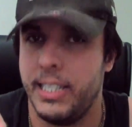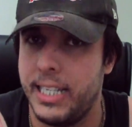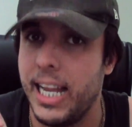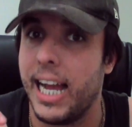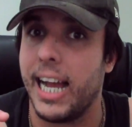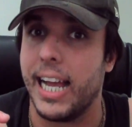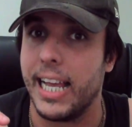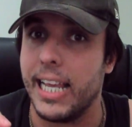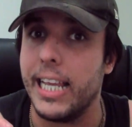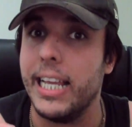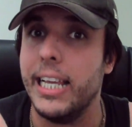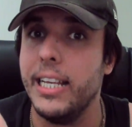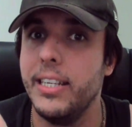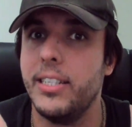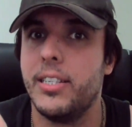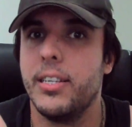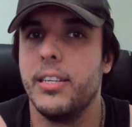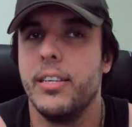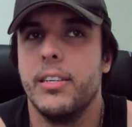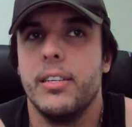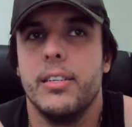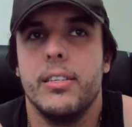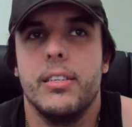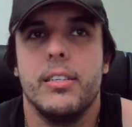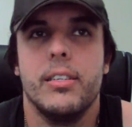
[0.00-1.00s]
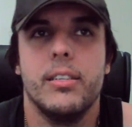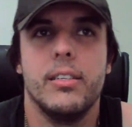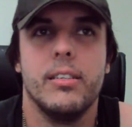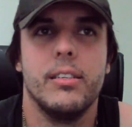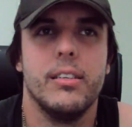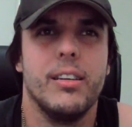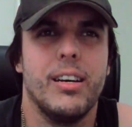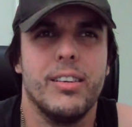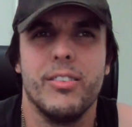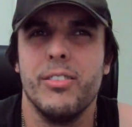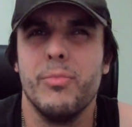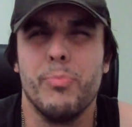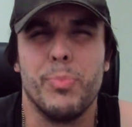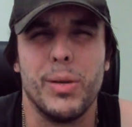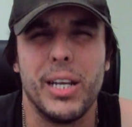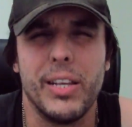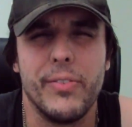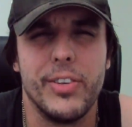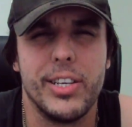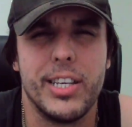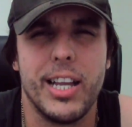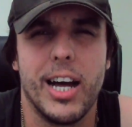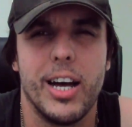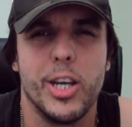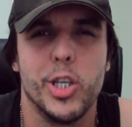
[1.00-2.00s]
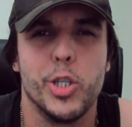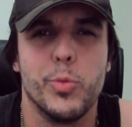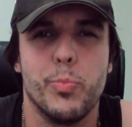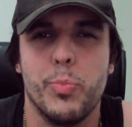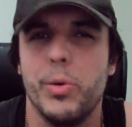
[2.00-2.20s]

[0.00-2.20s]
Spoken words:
date, I don't believe it does,